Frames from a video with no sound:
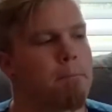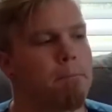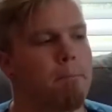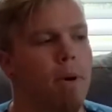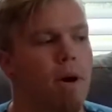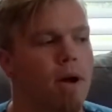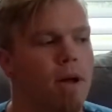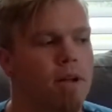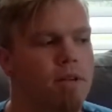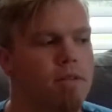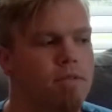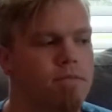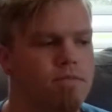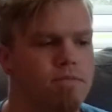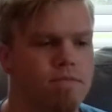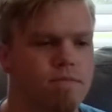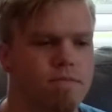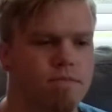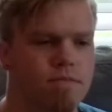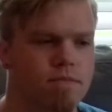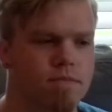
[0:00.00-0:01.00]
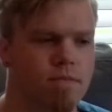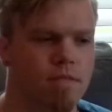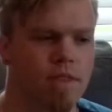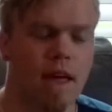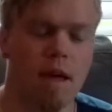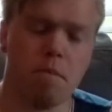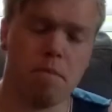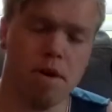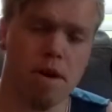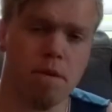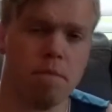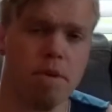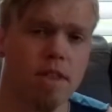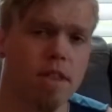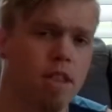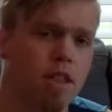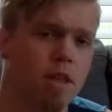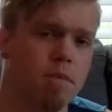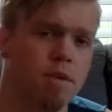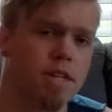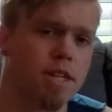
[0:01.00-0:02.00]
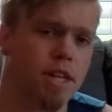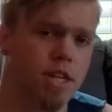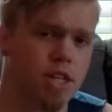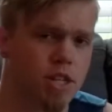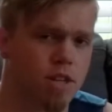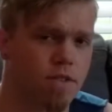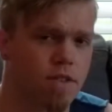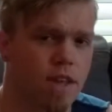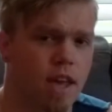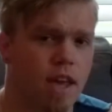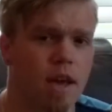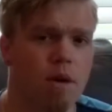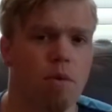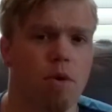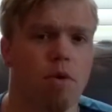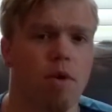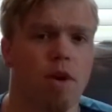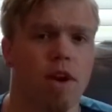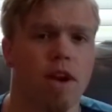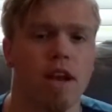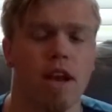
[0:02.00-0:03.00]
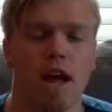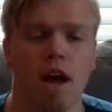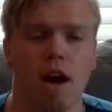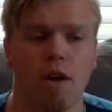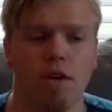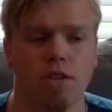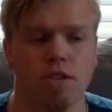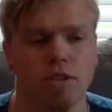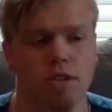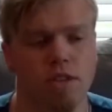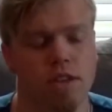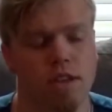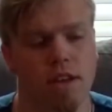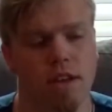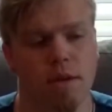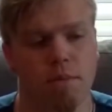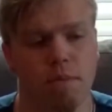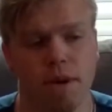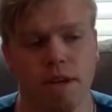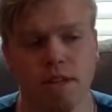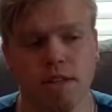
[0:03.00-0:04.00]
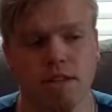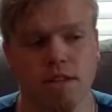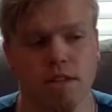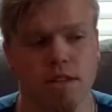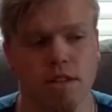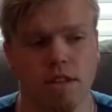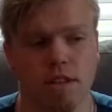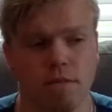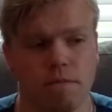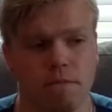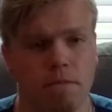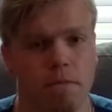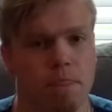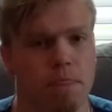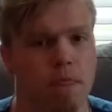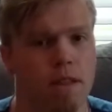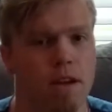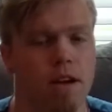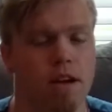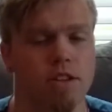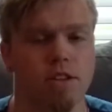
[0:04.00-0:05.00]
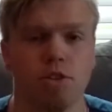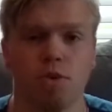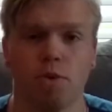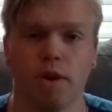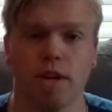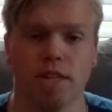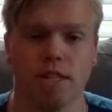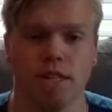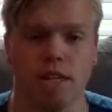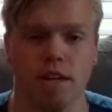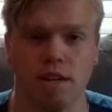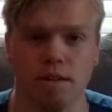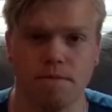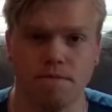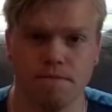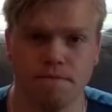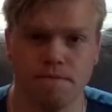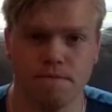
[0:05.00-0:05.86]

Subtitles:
But that might be the limitation of the camera right now. So the Pixel 2 XL,